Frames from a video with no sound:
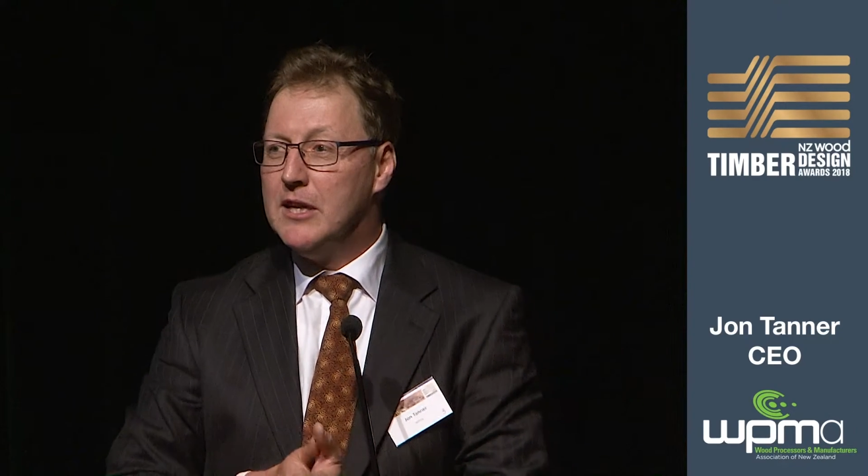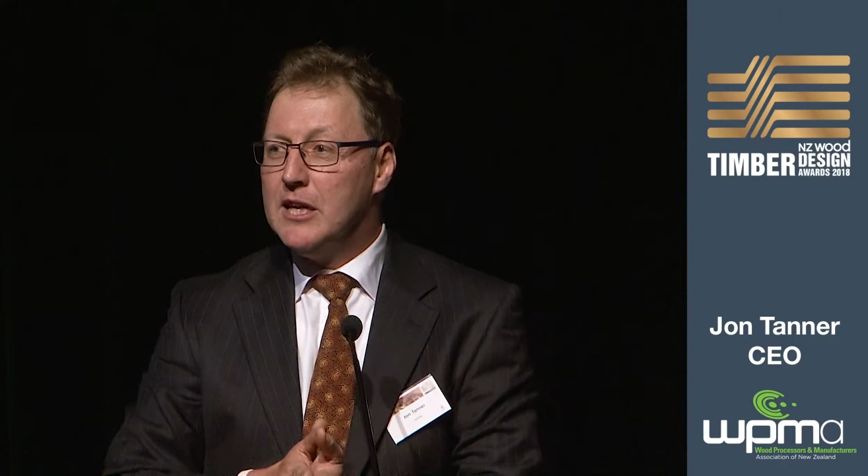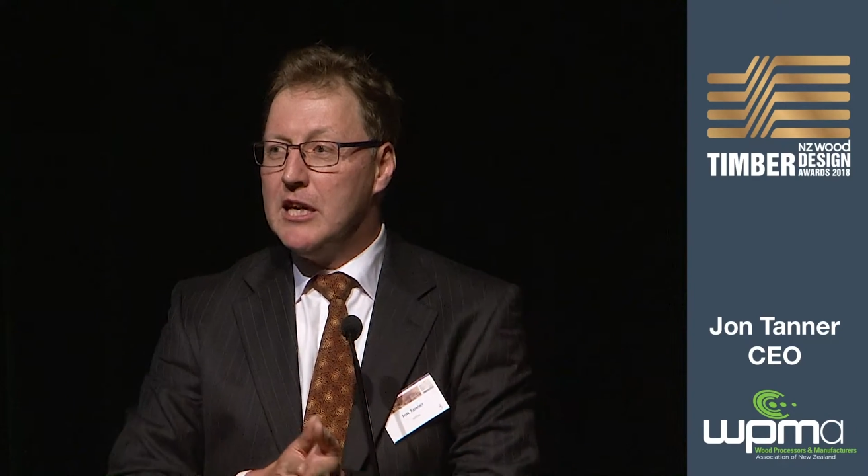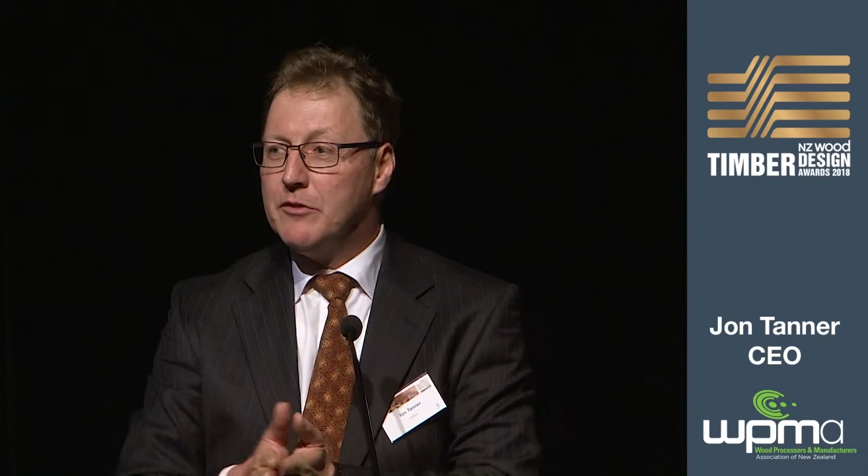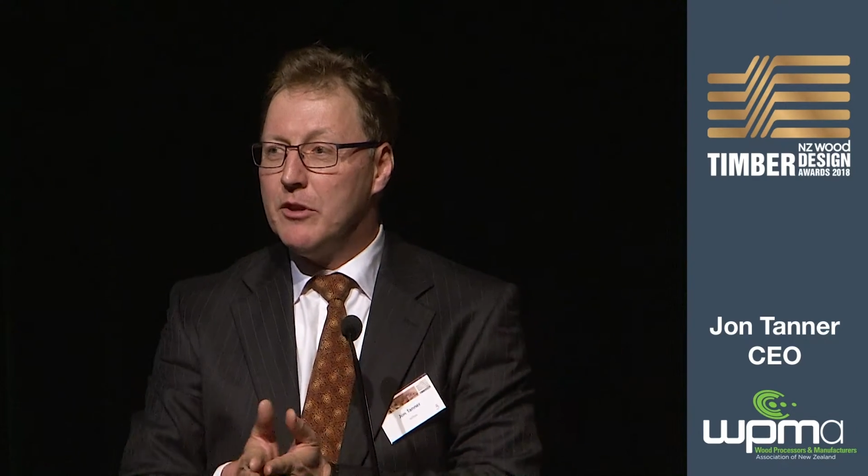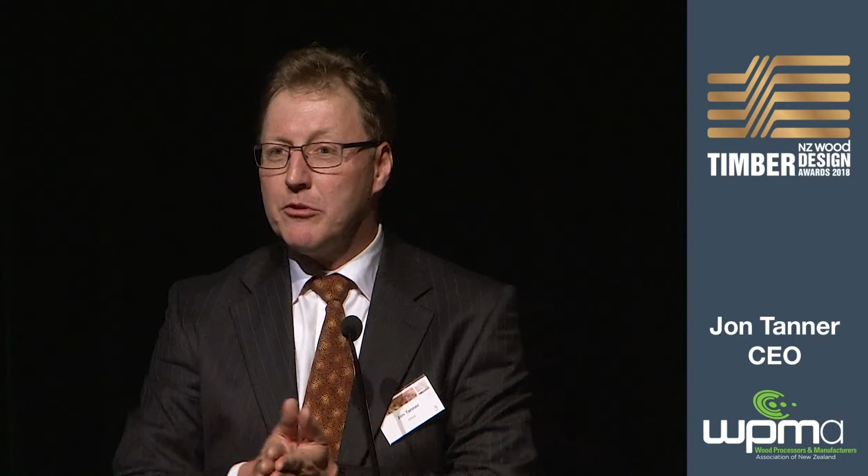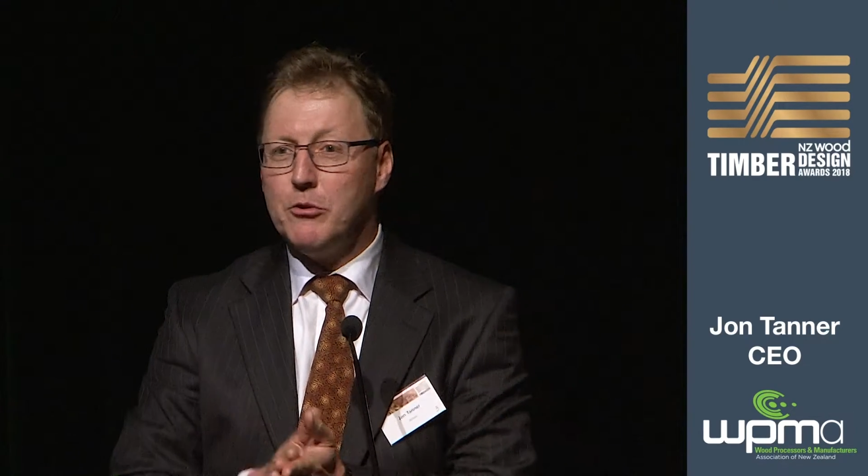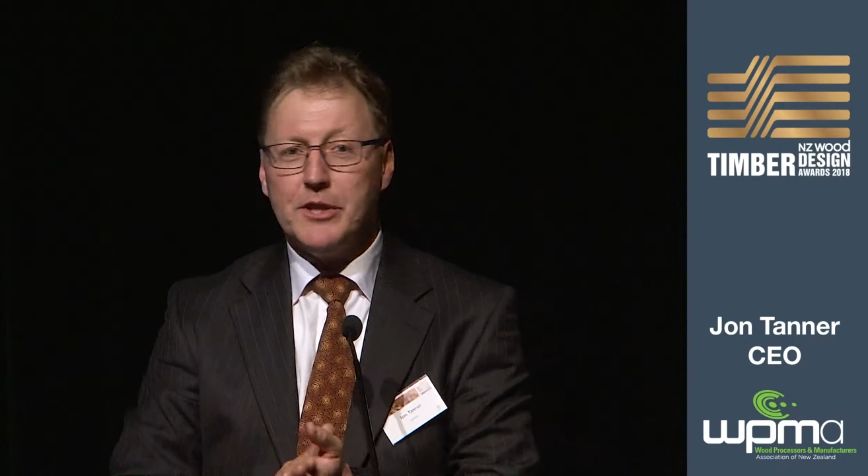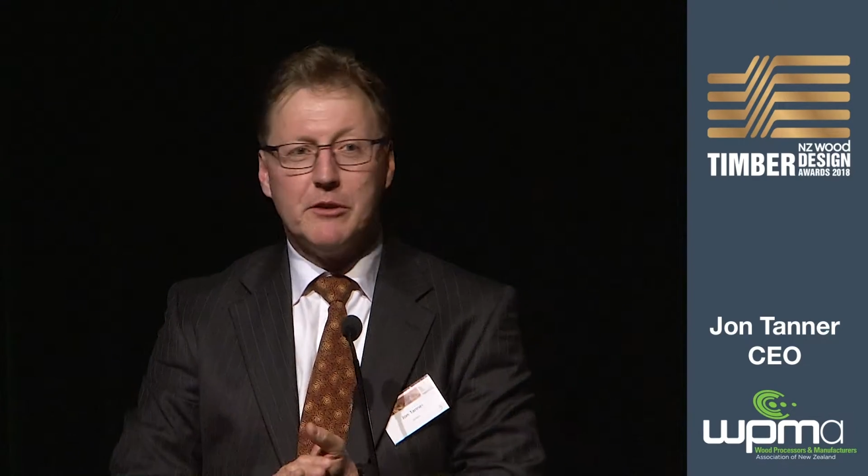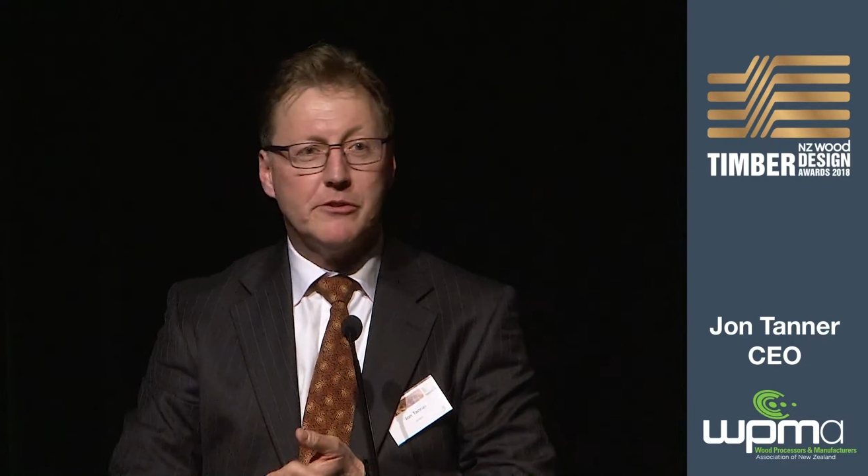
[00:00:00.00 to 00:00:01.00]
If you
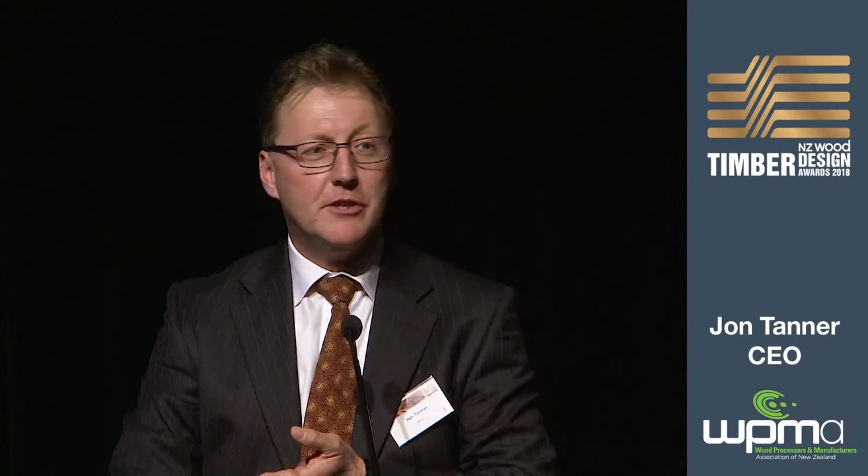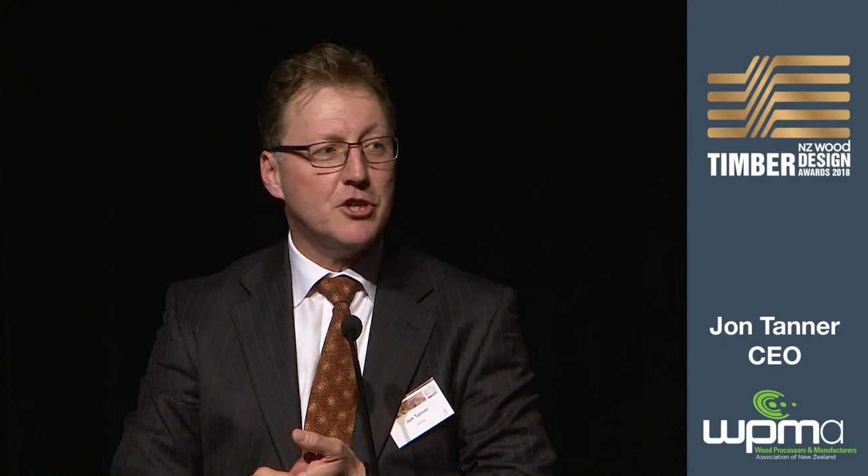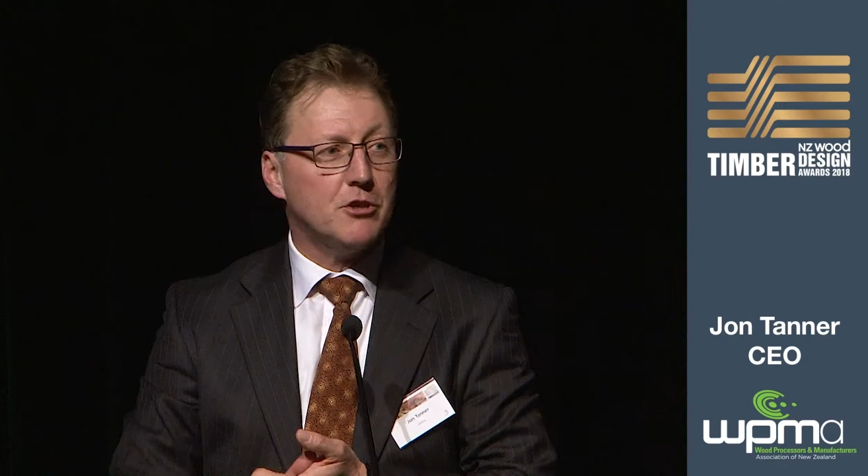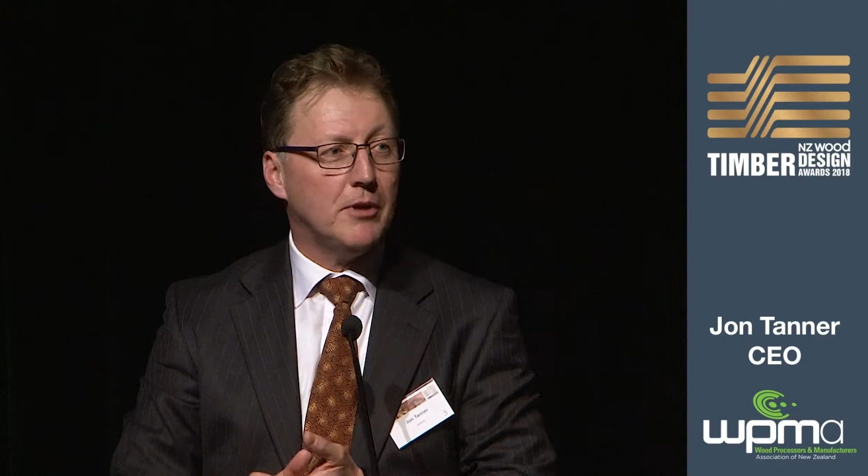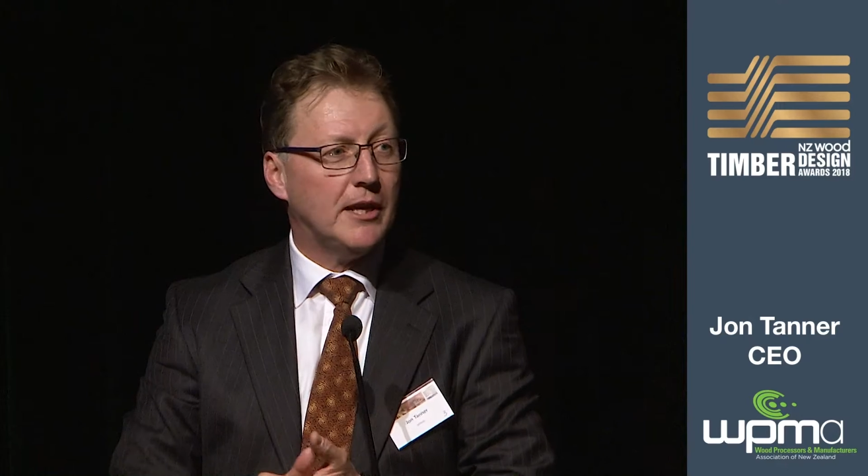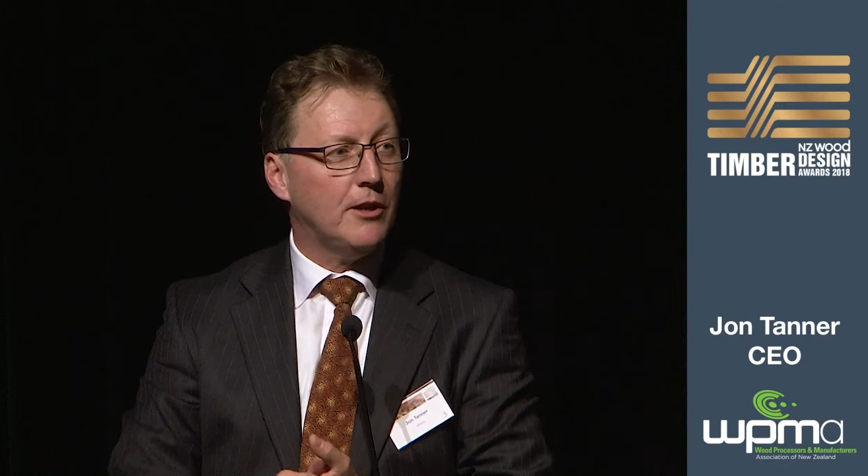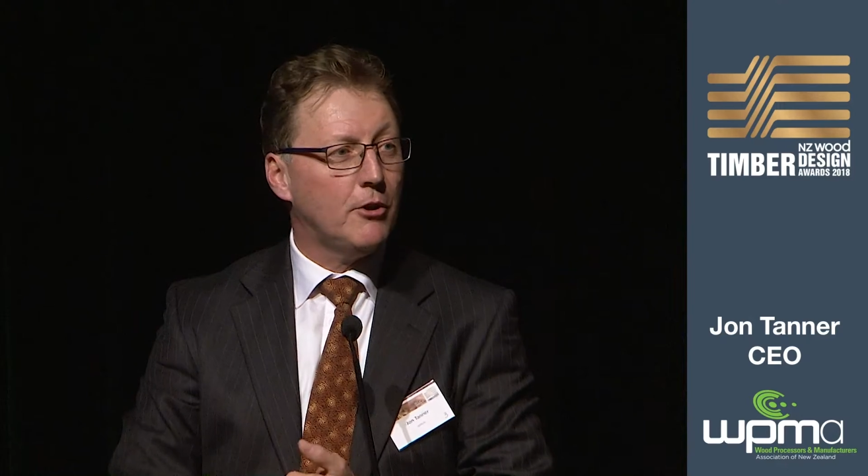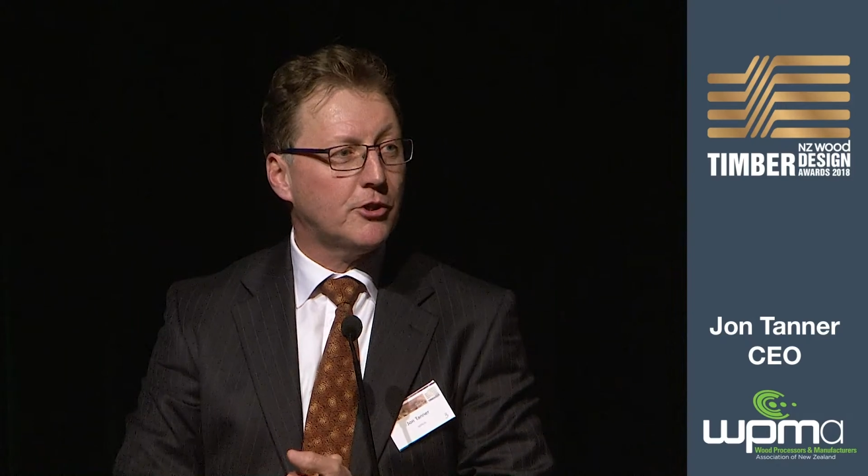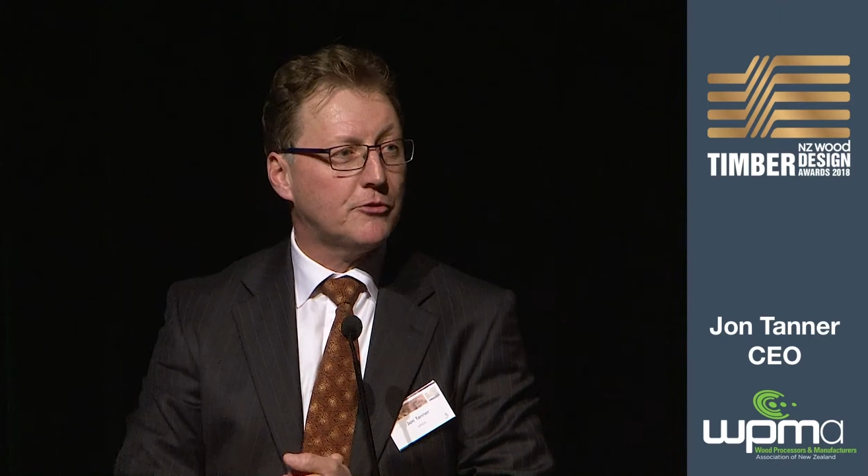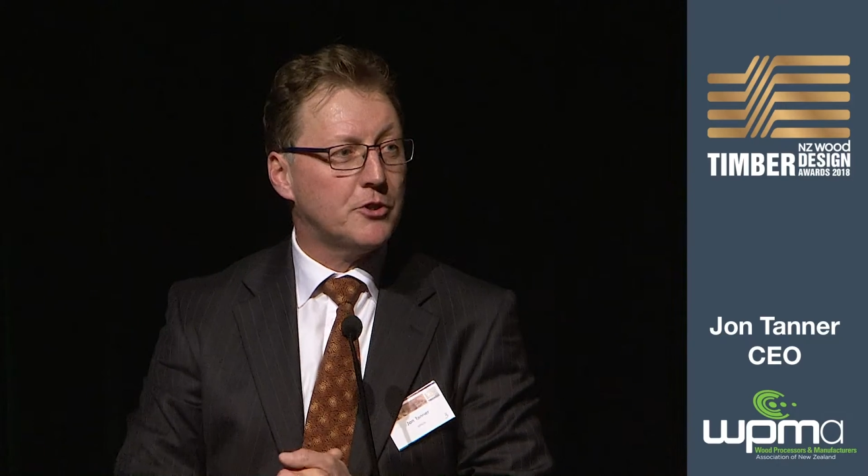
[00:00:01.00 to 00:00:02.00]
thought there was an issue around
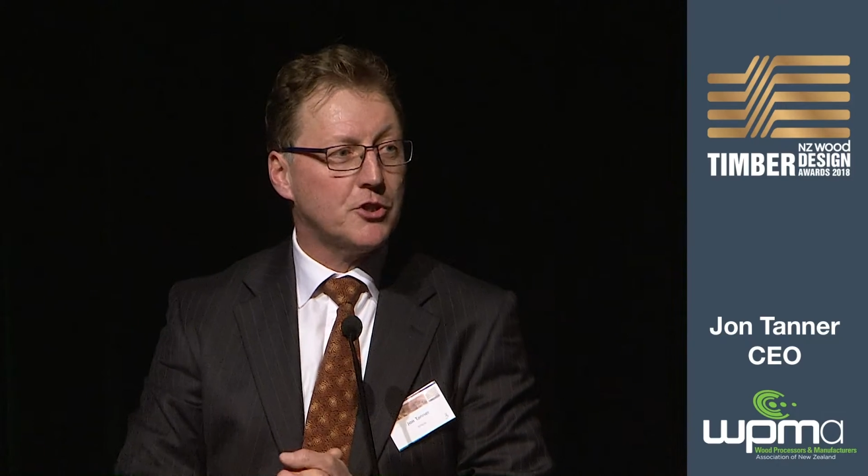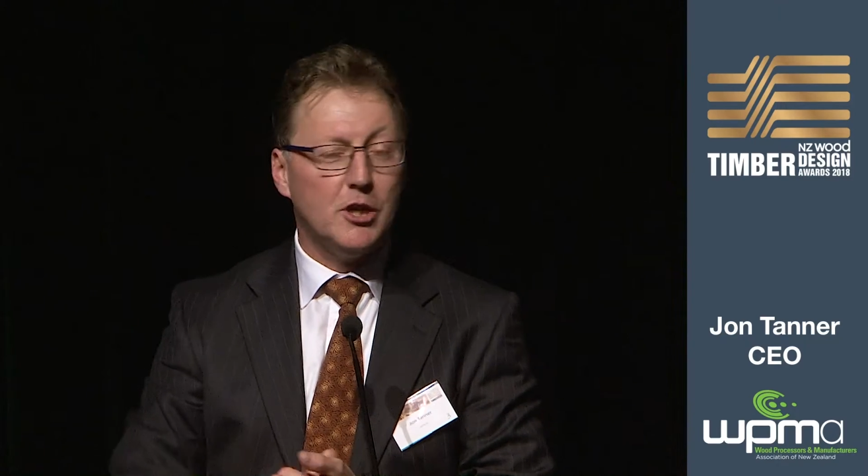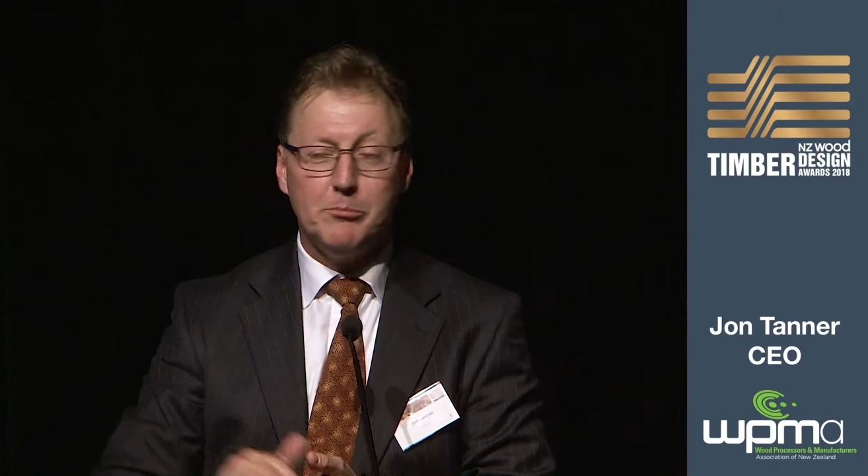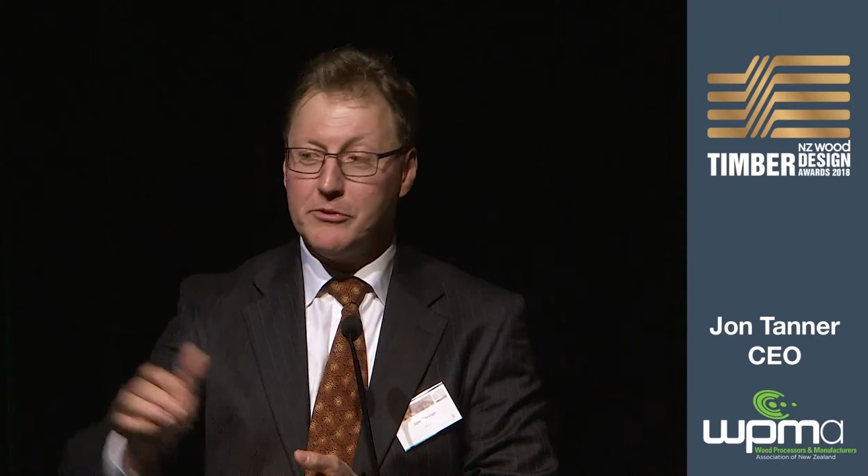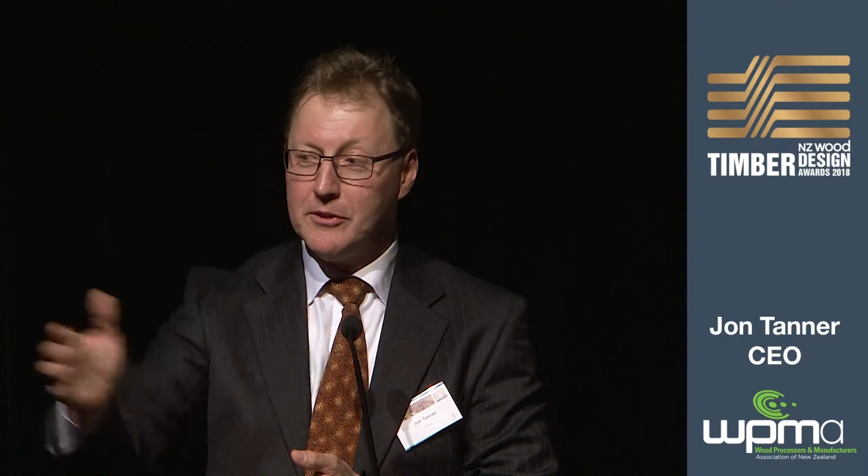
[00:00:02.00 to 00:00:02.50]
logs for jobs,